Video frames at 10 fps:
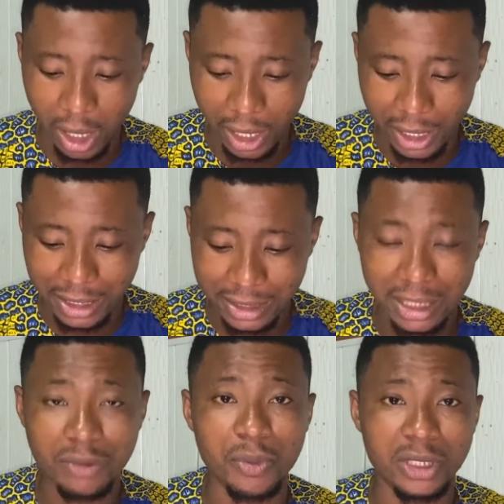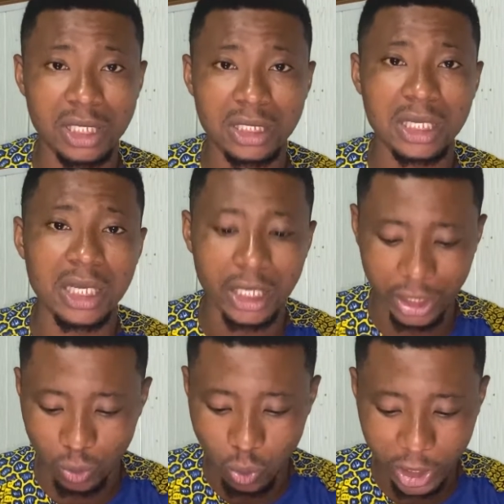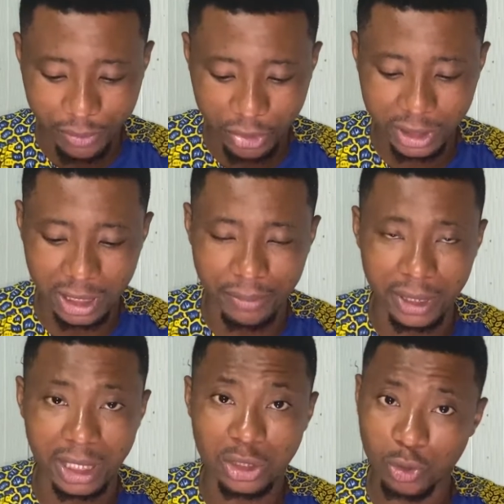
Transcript: insert pictures in word processing application.